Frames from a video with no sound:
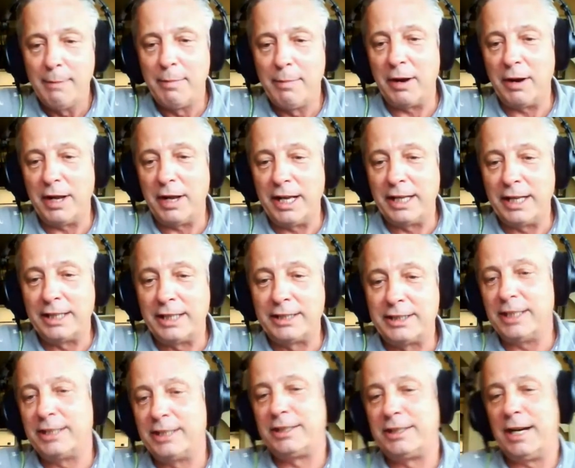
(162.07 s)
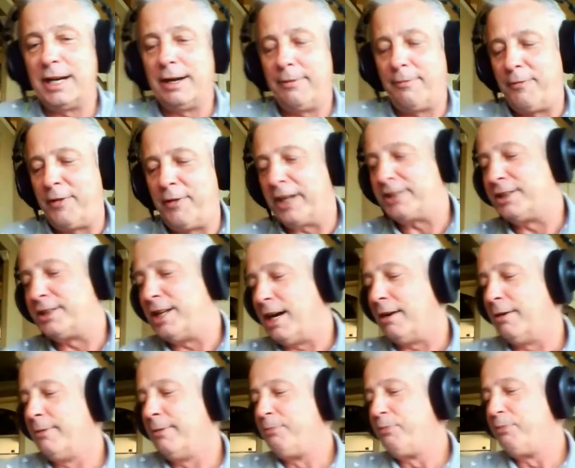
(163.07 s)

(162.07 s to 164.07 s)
but it's fixed now.